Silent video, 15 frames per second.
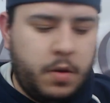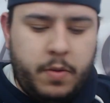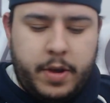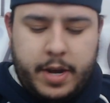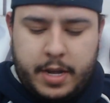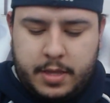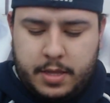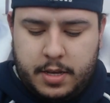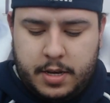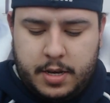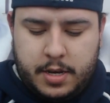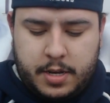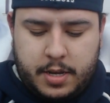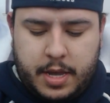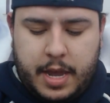We got
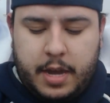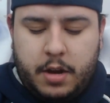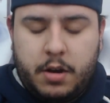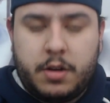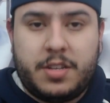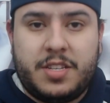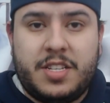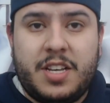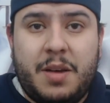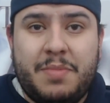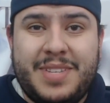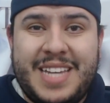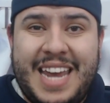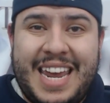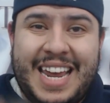the Kanger
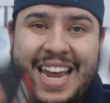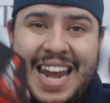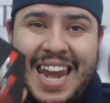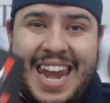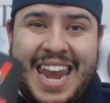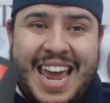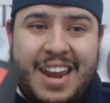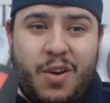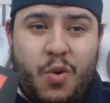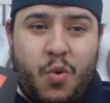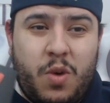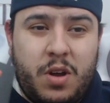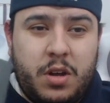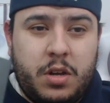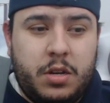SUBtank
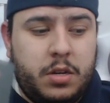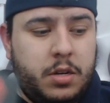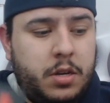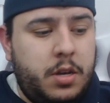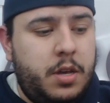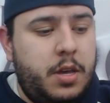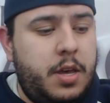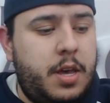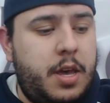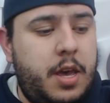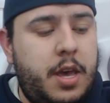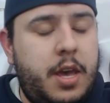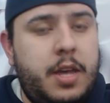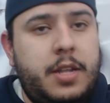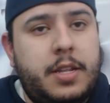Nano
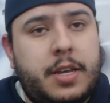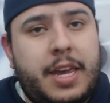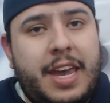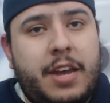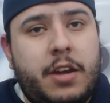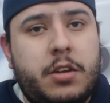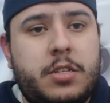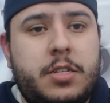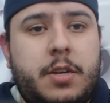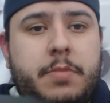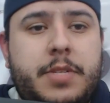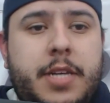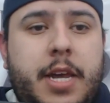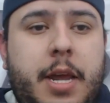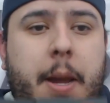and the Kanger
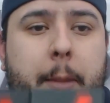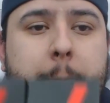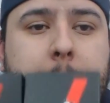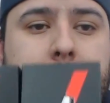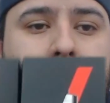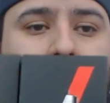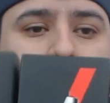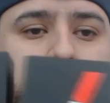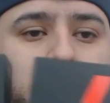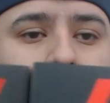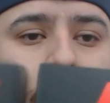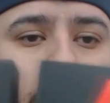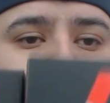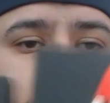SUBtank Mini.